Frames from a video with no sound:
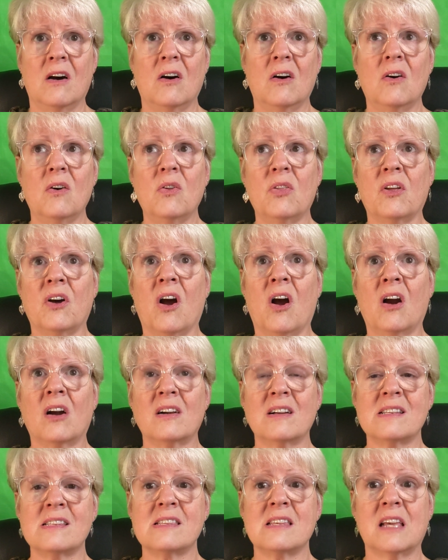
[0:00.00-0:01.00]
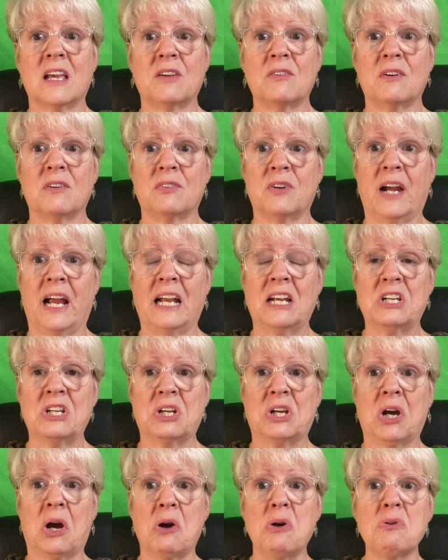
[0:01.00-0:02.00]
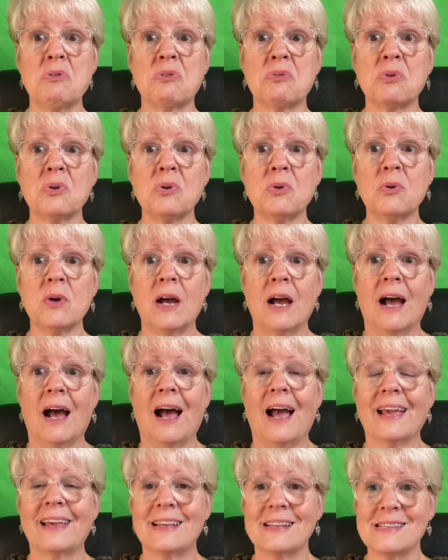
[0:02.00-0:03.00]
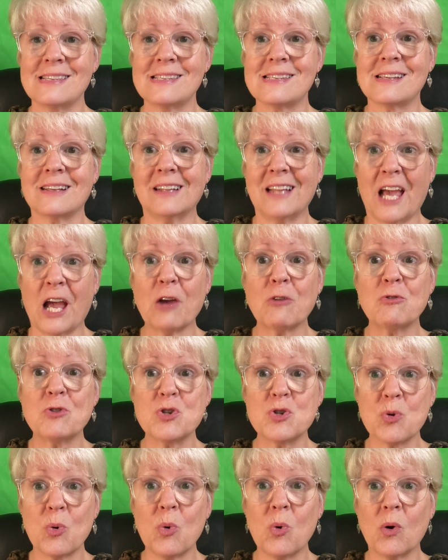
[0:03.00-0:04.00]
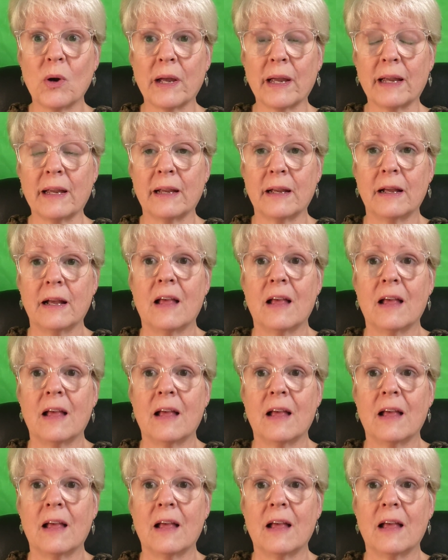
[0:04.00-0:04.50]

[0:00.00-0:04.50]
oh, the hardest thing I've ever had to go through, I can still have joy.